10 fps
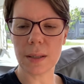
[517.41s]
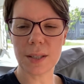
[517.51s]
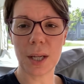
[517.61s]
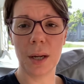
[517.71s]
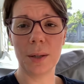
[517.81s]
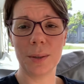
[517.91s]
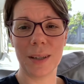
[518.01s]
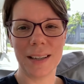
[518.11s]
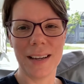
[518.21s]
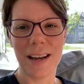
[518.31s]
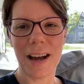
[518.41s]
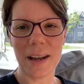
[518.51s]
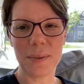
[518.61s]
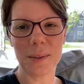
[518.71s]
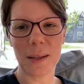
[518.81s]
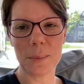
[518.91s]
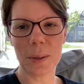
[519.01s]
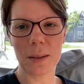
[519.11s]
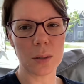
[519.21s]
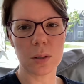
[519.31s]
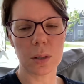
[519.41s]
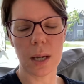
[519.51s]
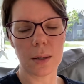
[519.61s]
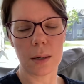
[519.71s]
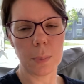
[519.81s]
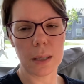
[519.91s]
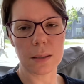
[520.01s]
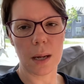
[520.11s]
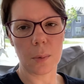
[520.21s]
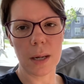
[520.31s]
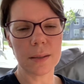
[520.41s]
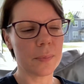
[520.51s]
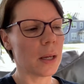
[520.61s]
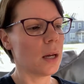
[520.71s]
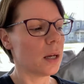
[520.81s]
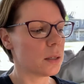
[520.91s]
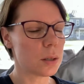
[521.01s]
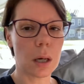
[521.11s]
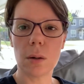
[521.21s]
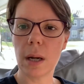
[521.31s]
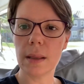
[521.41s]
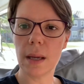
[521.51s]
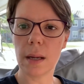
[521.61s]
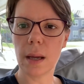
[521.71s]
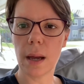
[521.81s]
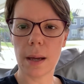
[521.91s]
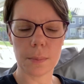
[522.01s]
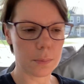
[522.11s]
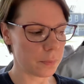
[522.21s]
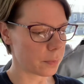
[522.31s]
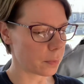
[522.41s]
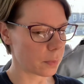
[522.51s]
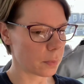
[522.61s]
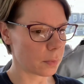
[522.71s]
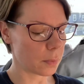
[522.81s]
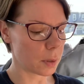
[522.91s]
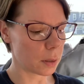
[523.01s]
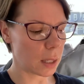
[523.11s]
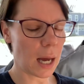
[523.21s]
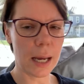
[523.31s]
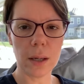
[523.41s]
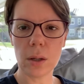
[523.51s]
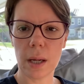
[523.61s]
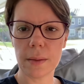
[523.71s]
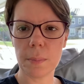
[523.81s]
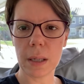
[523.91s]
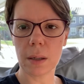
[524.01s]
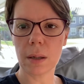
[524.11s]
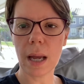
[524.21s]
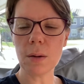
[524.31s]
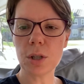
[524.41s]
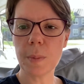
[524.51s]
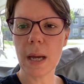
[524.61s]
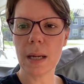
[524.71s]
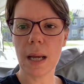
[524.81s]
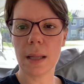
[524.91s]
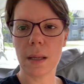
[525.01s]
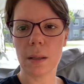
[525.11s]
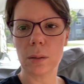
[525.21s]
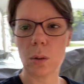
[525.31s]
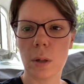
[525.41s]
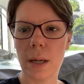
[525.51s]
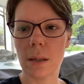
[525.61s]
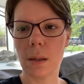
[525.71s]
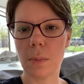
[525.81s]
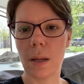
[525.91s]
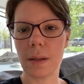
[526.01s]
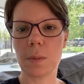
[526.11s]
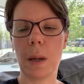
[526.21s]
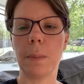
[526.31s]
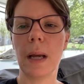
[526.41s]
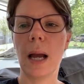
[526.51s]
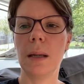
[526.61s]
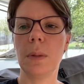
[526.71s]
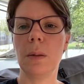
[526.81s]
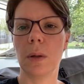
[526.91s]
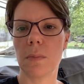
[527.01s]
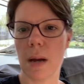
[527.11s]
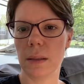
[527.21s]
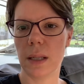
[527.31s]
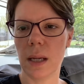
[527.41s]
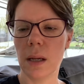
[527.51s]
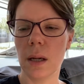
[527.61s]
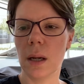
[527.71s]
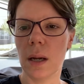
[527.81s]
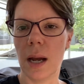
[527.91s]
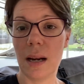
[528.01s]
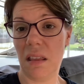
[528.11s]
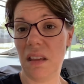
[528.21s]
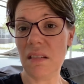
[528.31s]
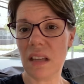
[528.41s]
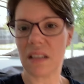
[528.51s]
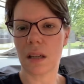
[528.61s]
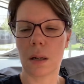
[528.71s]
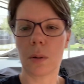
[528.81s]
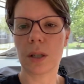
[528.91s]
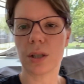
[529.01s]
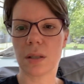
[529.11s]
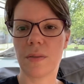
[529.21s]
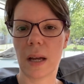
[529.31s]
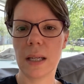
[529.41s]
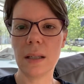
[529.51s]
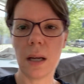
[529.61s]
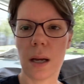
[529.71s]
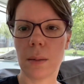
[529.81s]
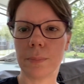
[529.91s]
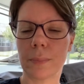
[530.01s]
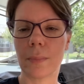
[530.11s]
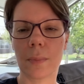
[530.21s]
So I feel like putting those 2 together on a bed is not wise. So, and then Kyle on the bigger couch bed, and then Lauren on this bed behind me with Melody. And I think that's going to work just fine.